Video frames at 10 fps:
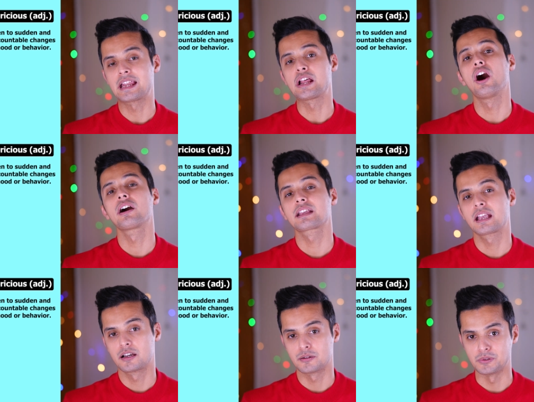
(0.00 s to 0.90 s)
and
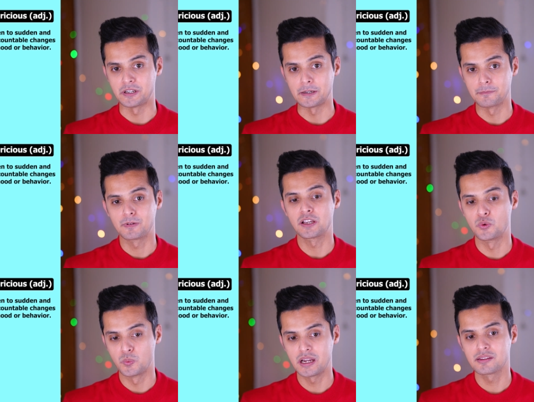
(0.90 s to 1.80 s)
unaccountably, in
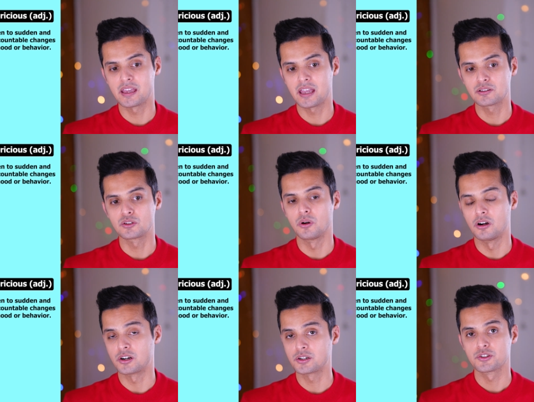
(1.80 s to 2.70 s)
a way that you
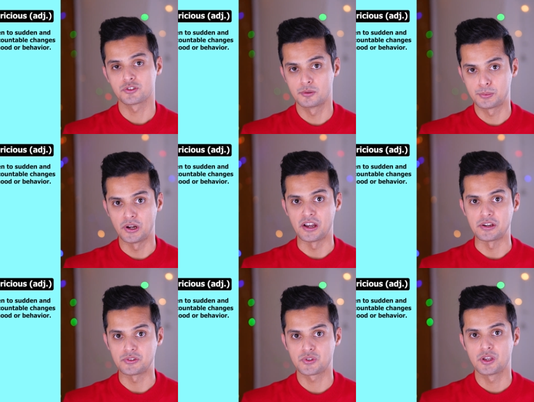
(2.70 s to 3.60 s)
are
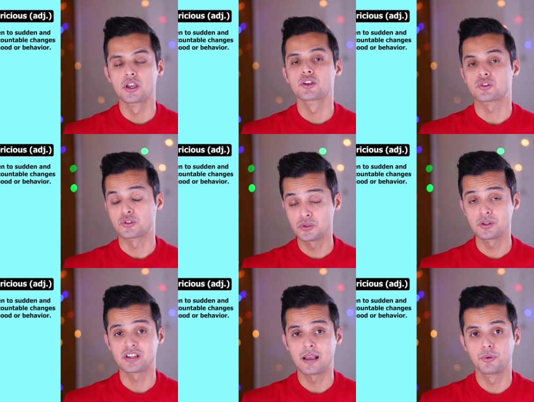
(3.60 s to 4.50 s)
surprised. So two
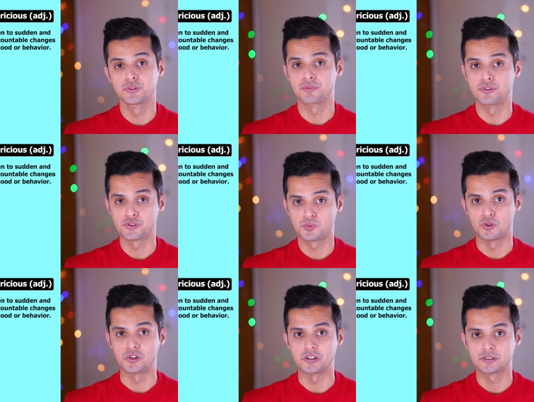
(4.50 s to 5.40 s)
examples of this
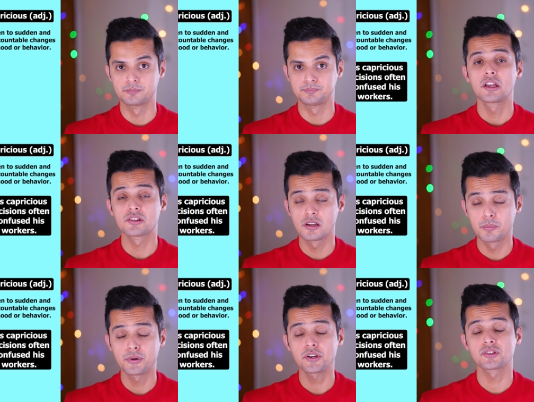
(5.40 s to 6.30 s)
word. His
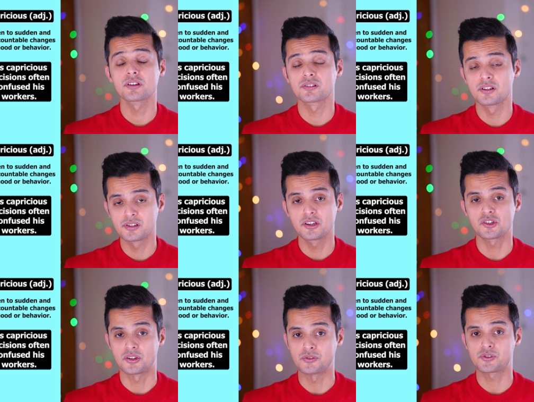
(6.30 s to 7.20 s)
capricious
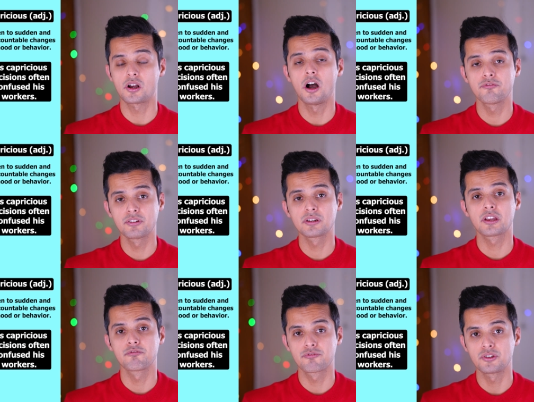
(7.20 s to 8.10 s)
decisions often
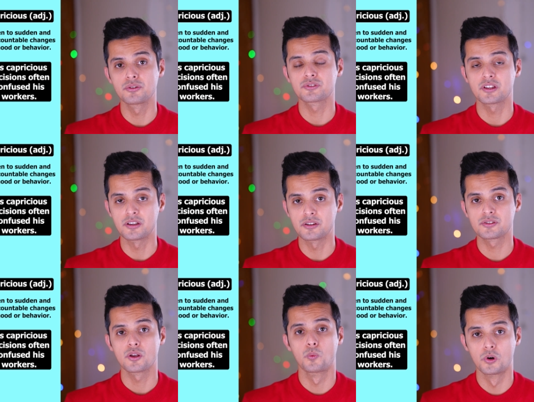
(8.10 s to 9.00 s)
confused
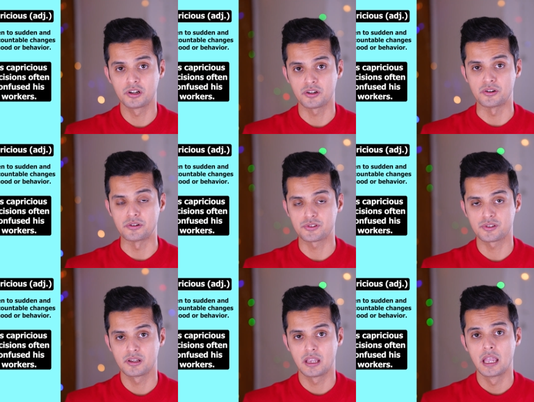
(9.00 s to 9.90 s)
his workers.